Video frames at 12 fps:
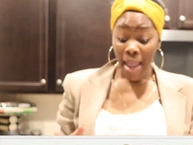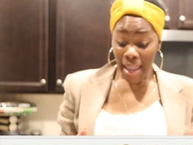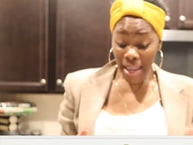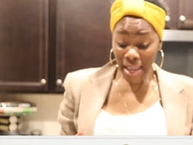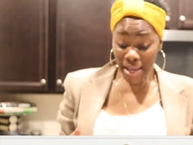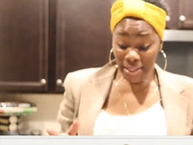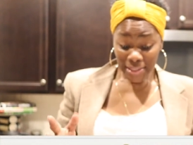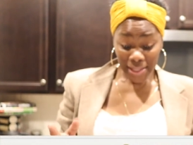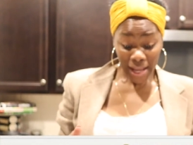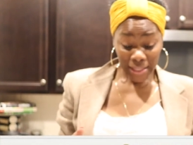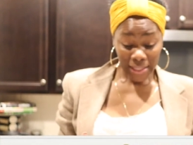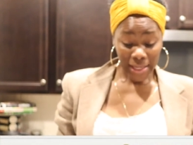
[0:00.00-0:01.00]
And
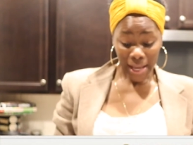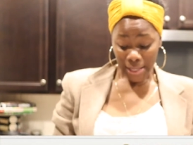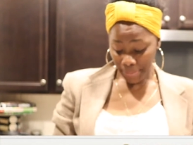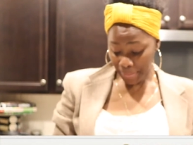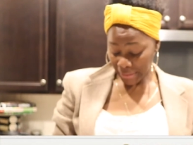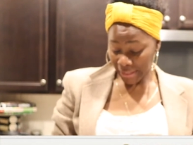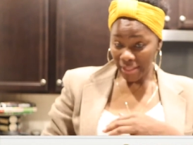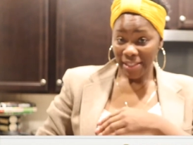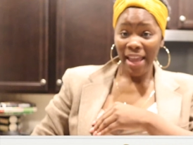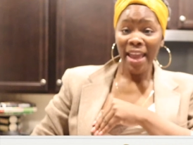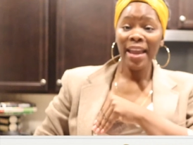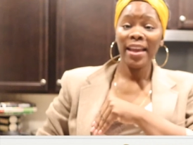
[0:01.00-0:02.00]
styling guys, but
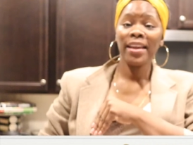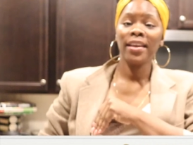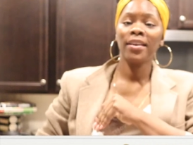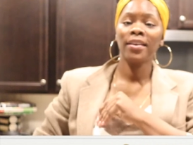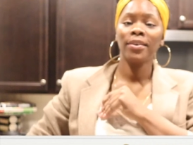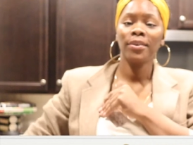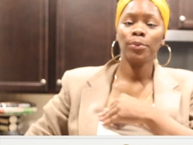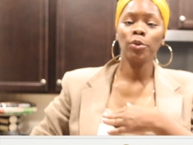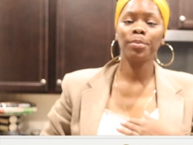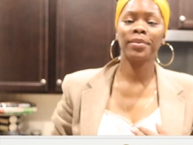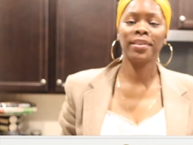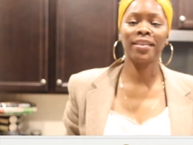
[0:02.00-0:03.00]
today,
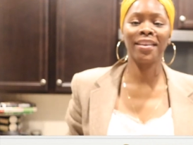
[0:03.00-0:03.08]
oops,